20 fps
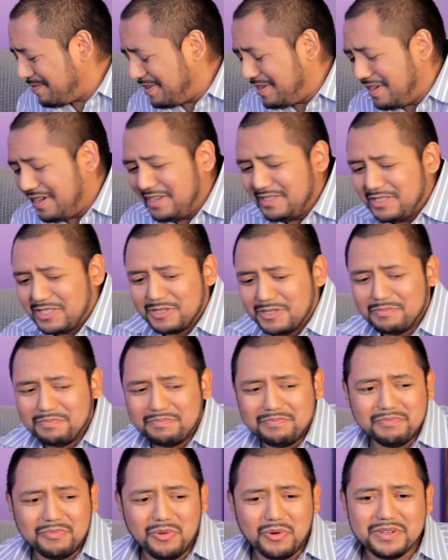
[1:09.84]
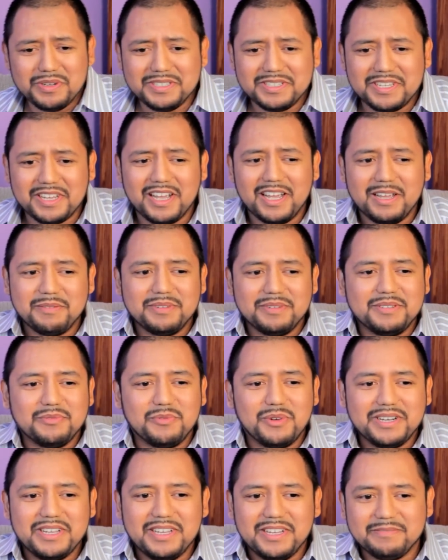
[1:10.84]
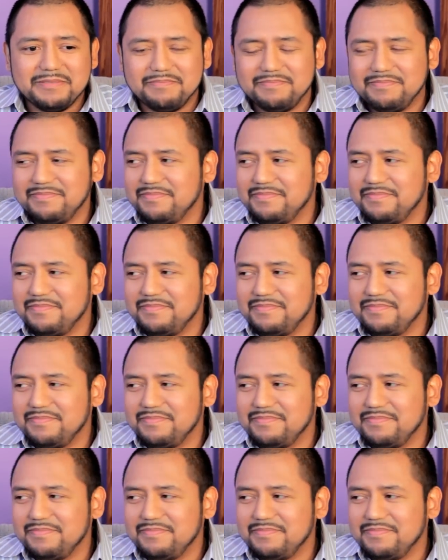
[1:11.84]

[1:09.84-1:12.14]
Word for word: Now it's morning time, and why not?